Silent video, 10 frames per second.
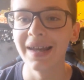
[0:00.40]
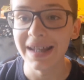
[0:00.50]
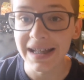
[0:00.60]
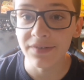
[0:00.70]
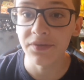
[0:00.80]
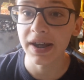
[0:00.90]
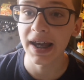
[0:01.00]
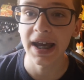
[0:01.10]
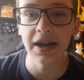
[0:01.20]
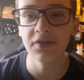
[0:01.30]

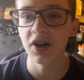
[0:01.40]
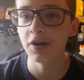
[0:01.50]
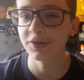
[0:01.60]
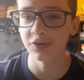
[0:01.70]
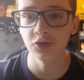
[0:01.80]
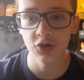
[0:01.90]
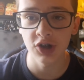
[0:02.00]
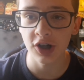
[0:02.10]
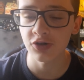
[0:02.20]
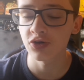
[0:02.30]
EEVEE Heroes has
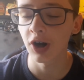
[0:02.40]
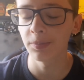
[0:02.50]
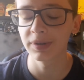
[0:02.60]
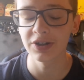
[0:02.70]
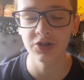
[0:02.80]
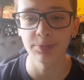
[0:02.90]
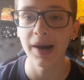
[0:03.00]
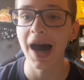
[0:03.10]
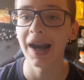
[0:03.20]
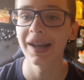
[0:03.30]
just dropped in
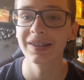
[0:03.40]
Japan.